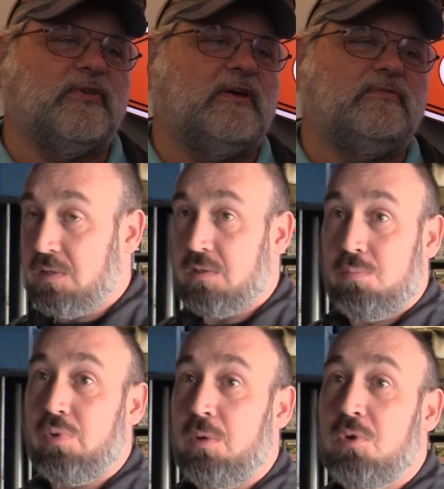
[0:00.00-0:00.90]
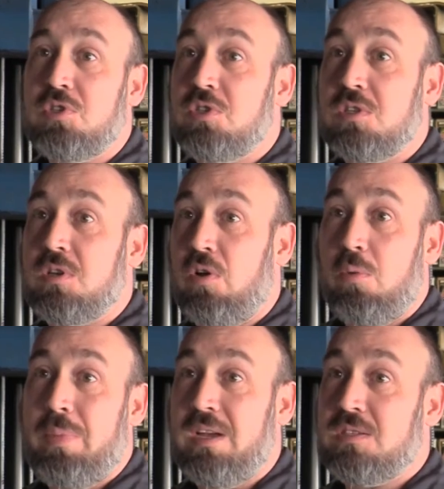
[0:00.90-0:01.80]
I photos of my van
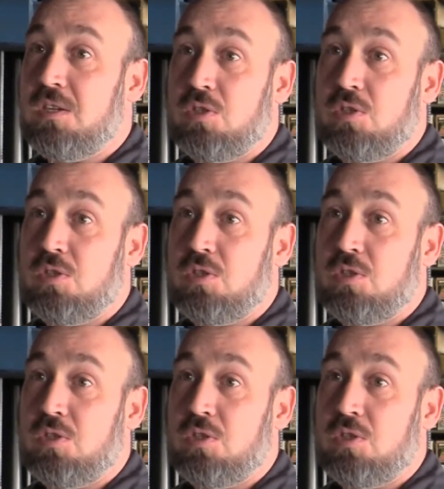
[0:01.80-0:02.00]
last time I